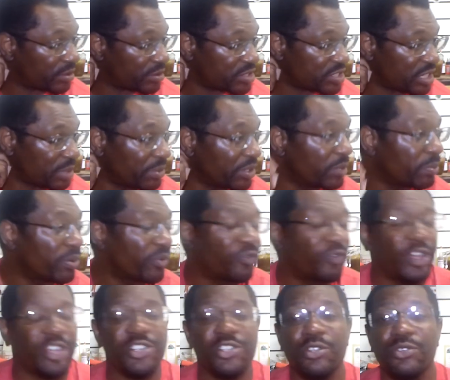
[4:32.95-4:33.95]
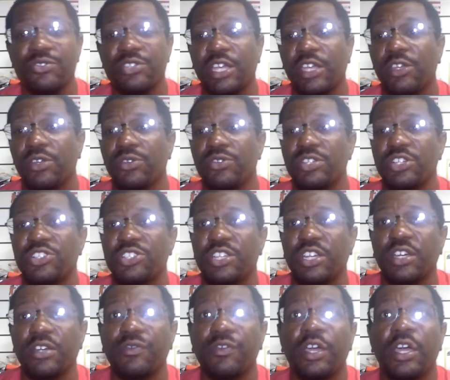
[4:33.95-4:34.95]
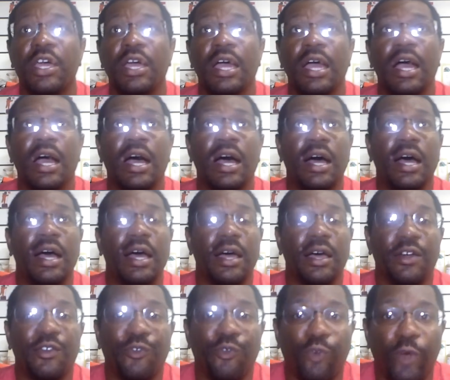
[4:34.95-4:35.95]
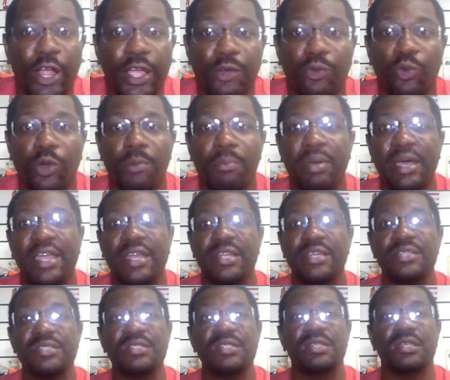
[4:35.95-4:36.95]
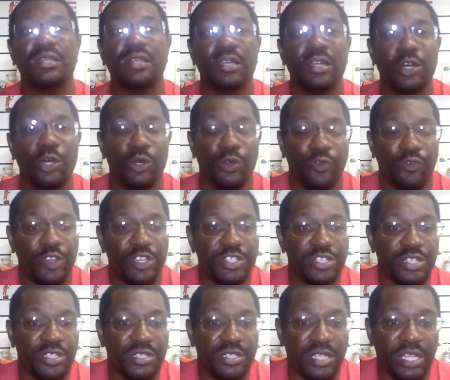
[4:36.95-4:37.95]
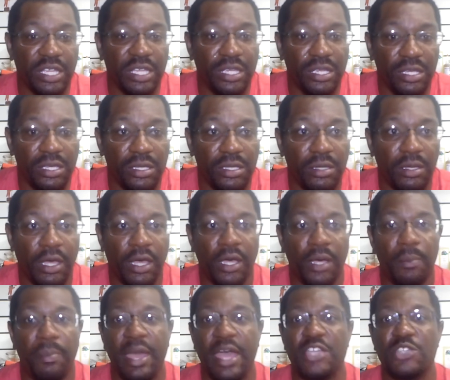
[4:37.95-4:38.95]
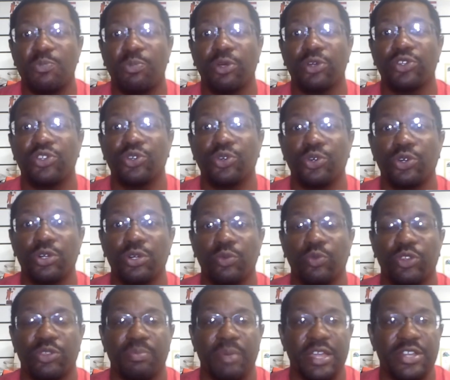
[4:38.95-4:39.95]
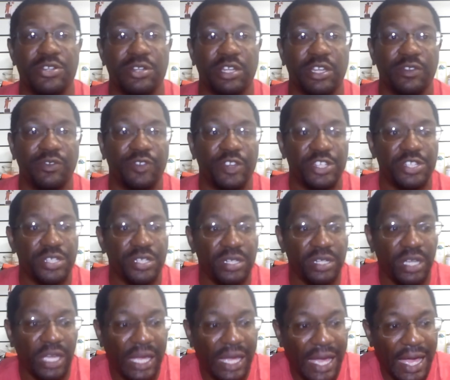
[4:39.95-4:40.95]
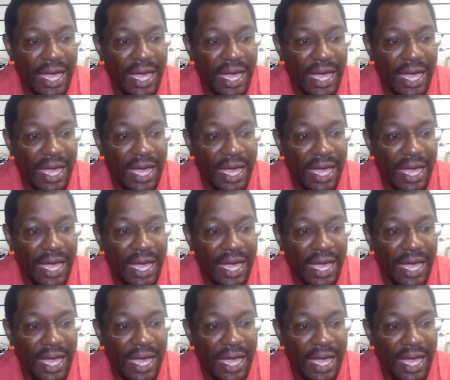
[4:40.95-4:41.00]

Some of the professionals that use their stuff, Fred Robanus, who fishes the Bass Pro Tour with Major League Fishing.